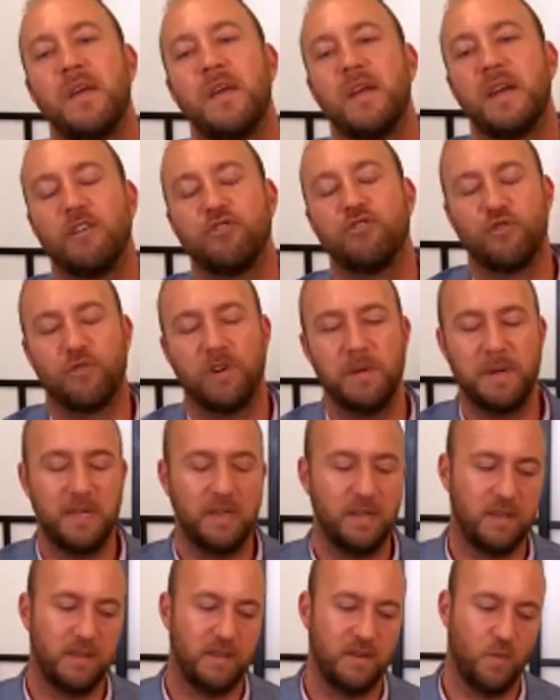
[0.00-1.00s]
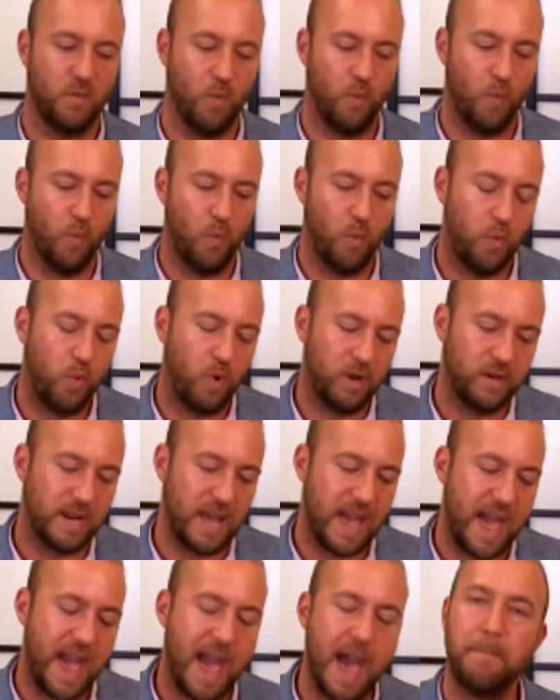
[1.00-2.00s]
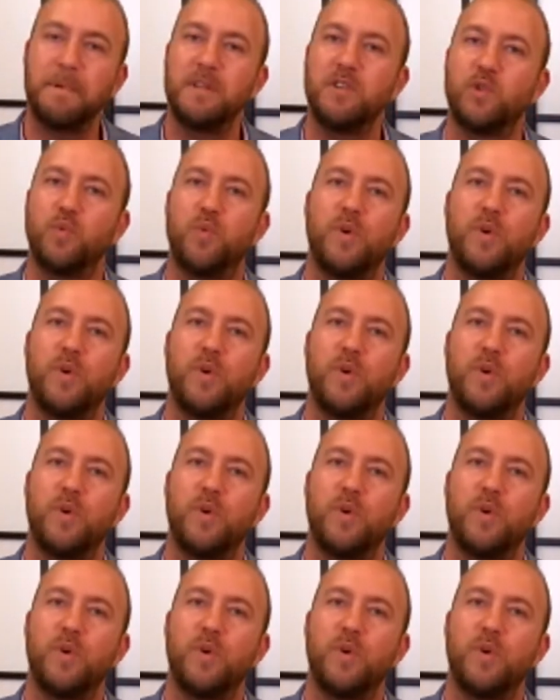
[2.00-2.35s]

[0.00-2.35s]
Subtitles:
Now, dreaming, what happens